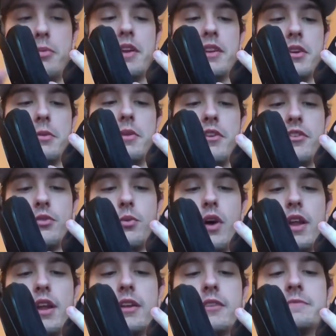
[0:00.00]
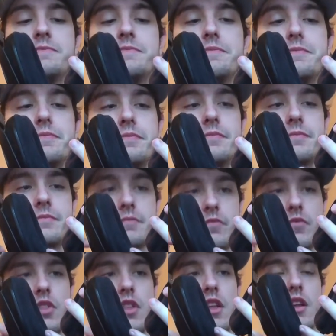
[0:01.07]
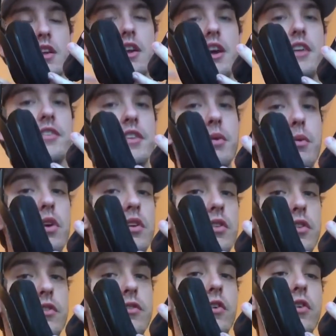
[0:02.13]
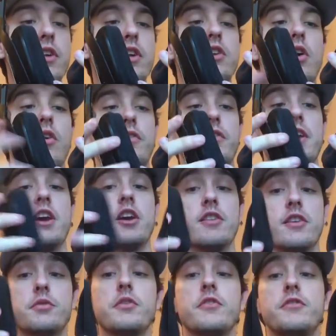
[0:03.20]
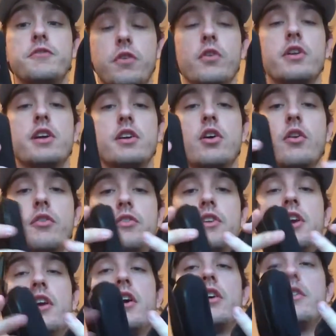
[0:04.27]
would be a little bit of sweating because they wouldn't fully engulf the ear. This one fully engulfs the ear. I'll